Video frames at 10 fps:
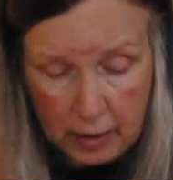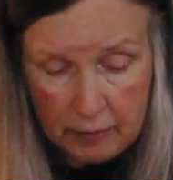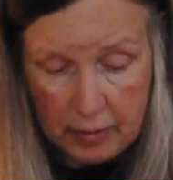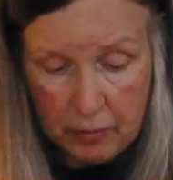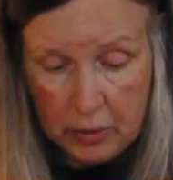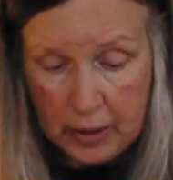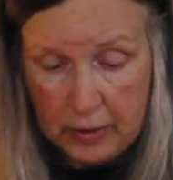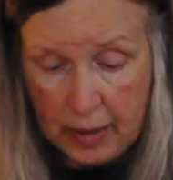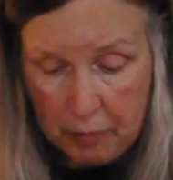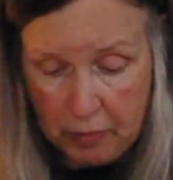I've never done
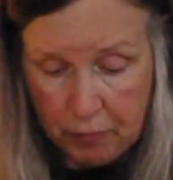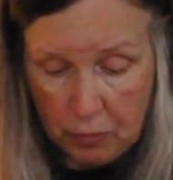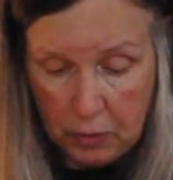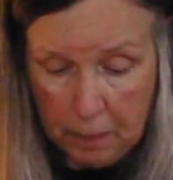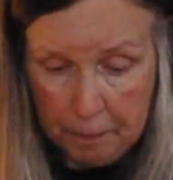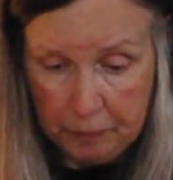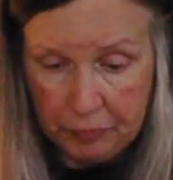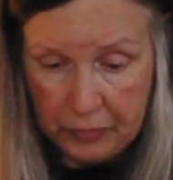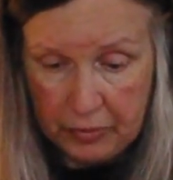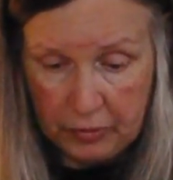that before,
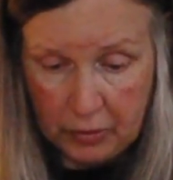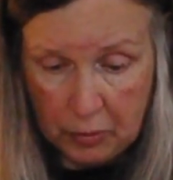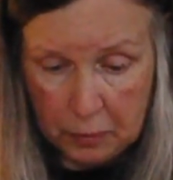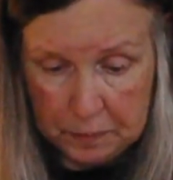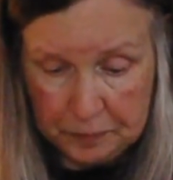so